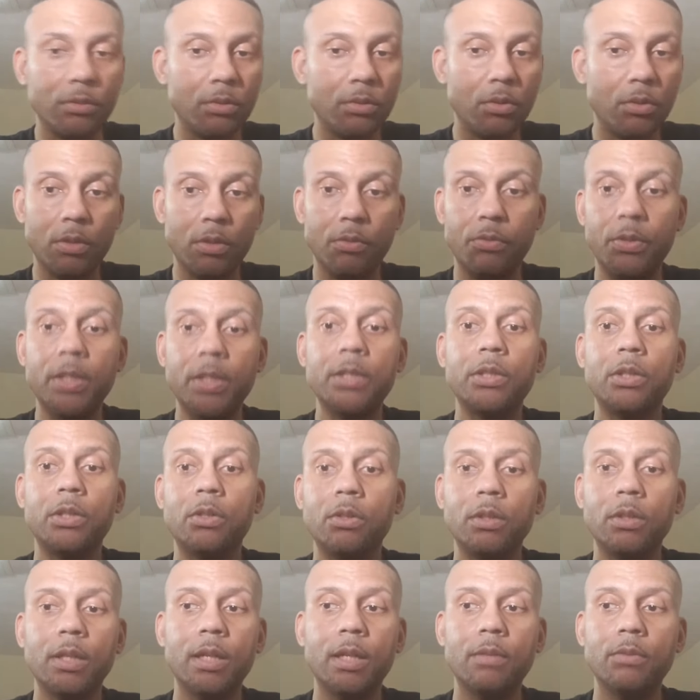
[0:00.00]
on a
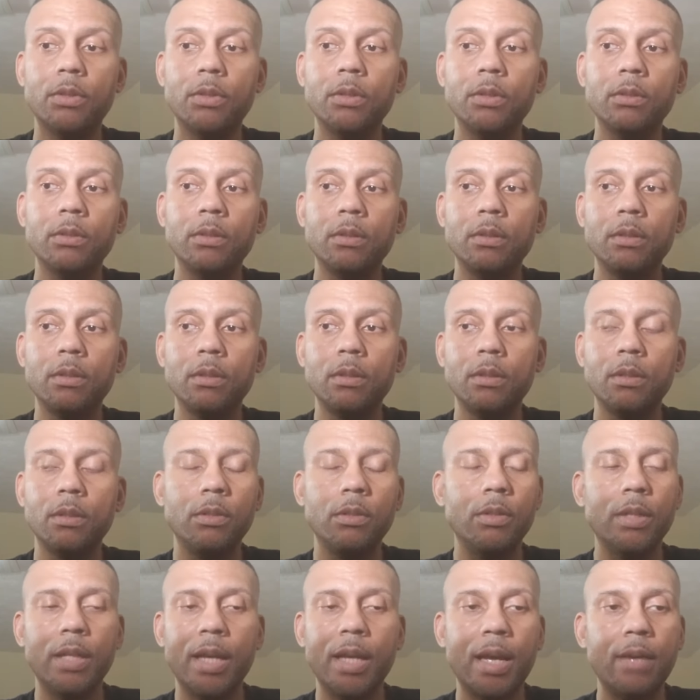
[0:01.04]
physical level.
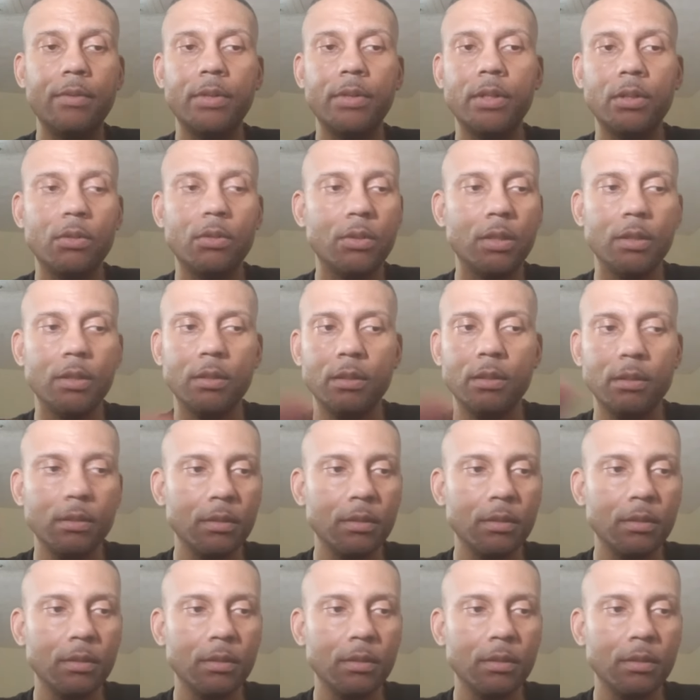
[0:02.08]
You can have it on